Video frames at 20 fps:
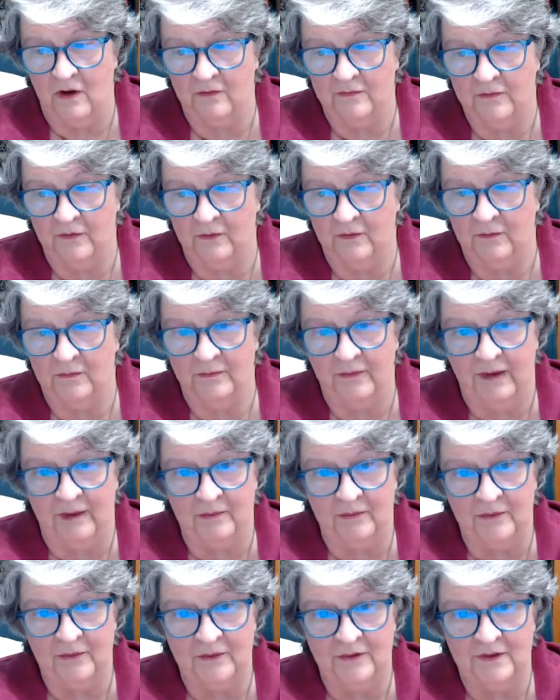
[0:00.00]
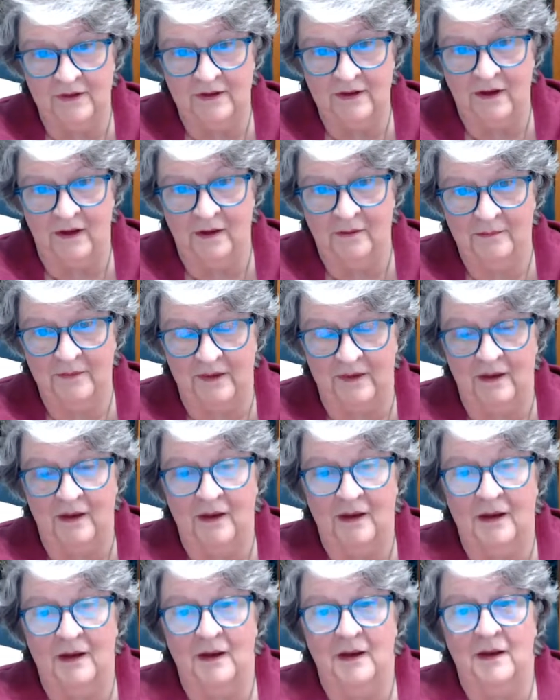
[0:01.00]
offer people to come and
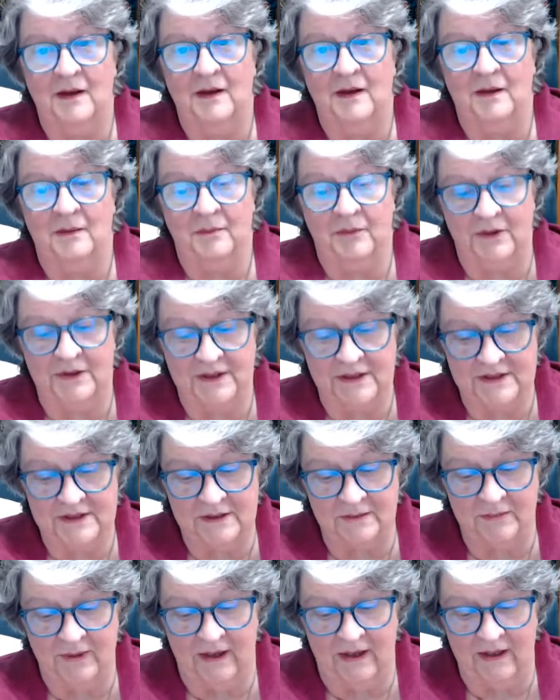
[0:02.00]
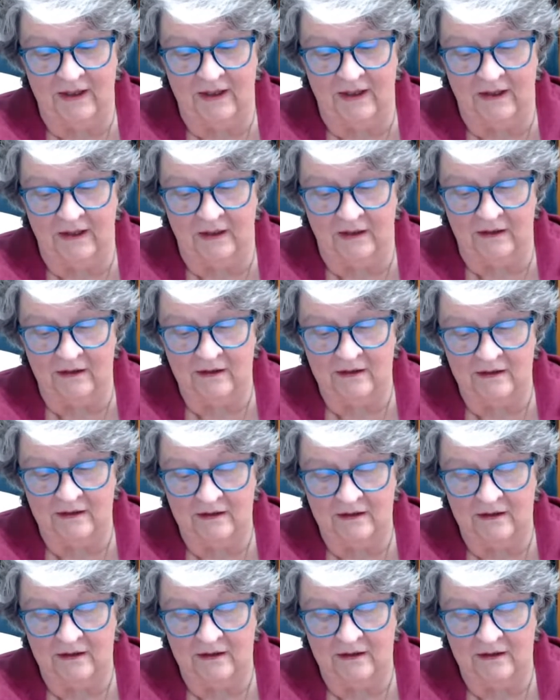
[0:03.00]
participate in it